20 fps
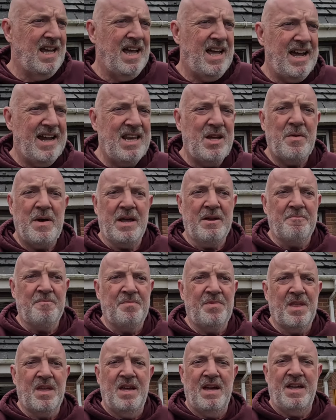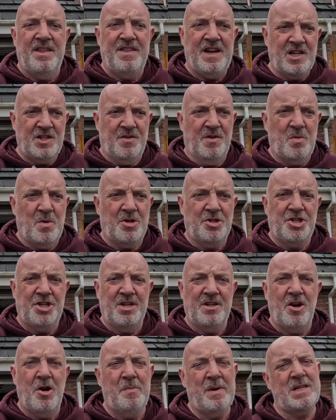Anyway, thanks for watching.
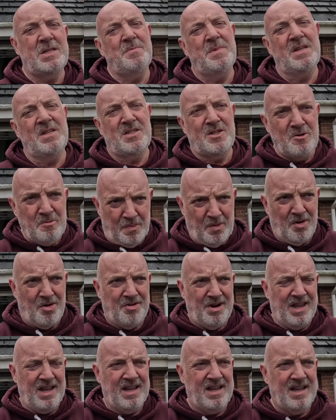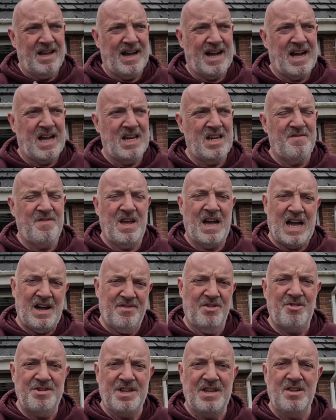Hope it hasn't been too boring, and if you have
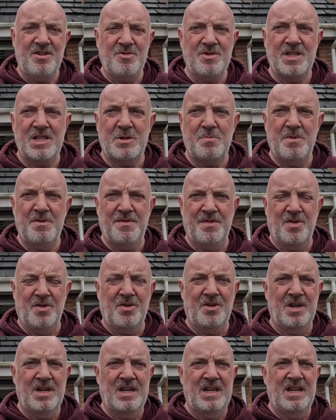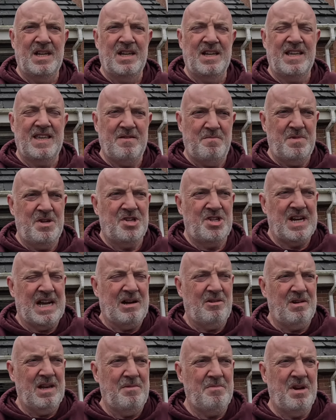already used this before, give me a
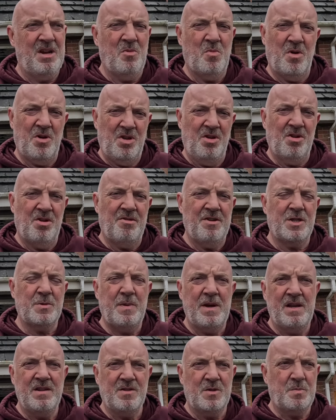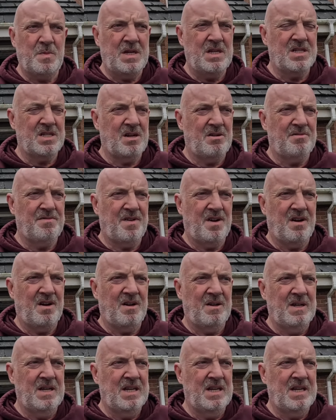shout. Let me know what your experience has been so far.